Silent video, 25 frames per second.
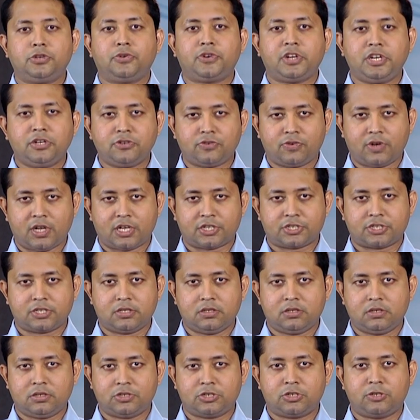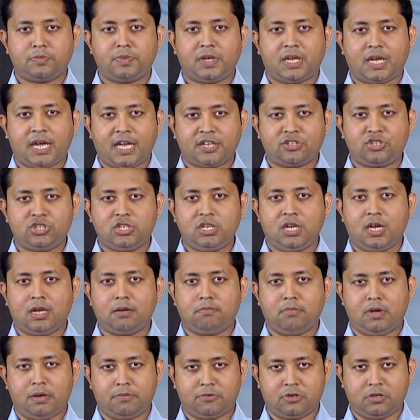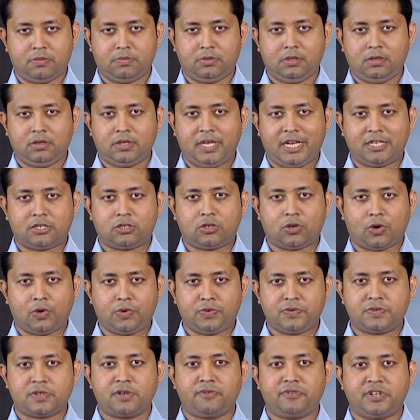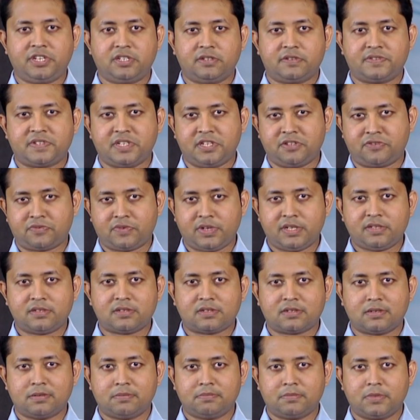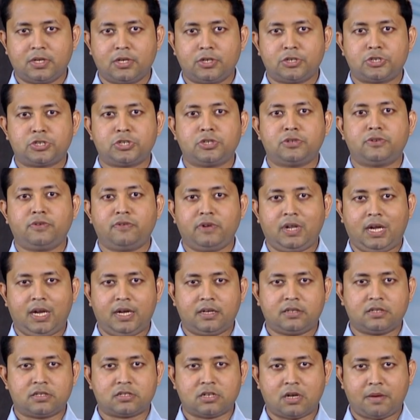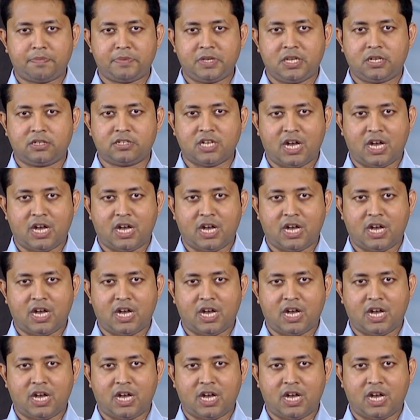Your introduction should be catchy and memorable that grows readers' interest, should relate the topic